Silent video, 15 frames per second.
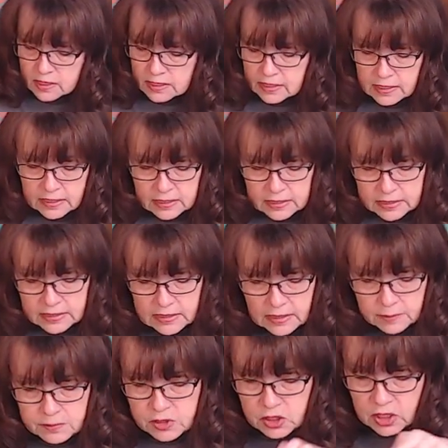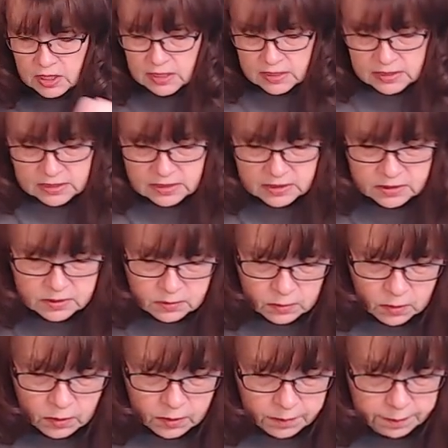get it cleaned up just as
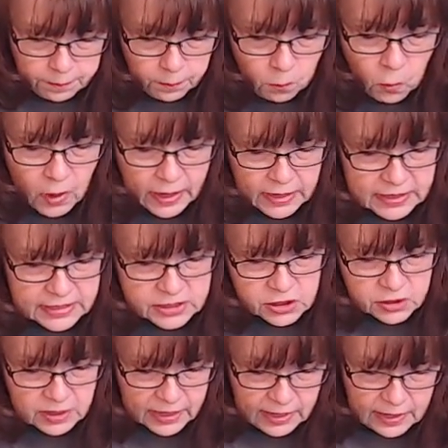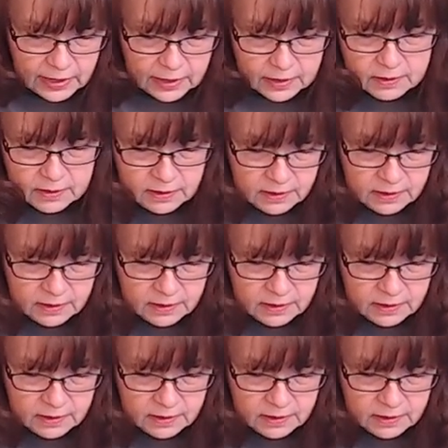well as you can.